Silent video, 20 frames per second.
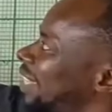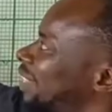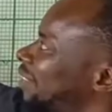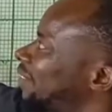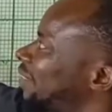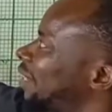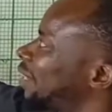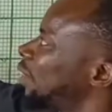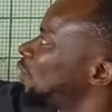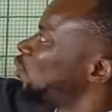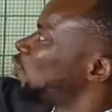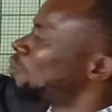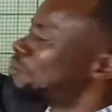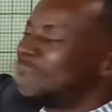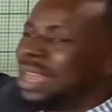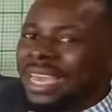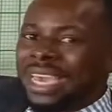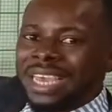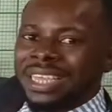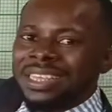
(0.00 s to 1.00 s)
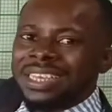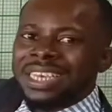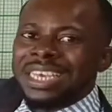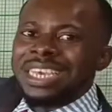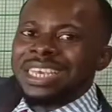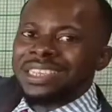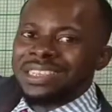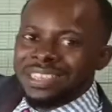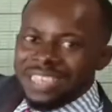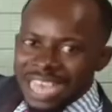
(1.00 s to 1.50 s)
this to make it
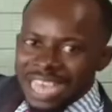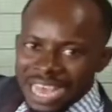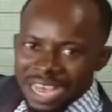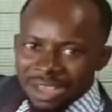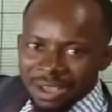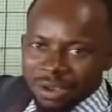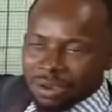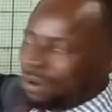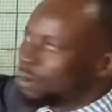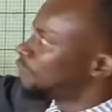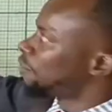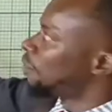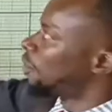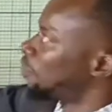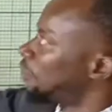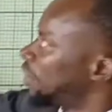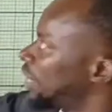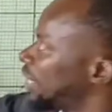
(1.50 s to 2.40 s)
easier for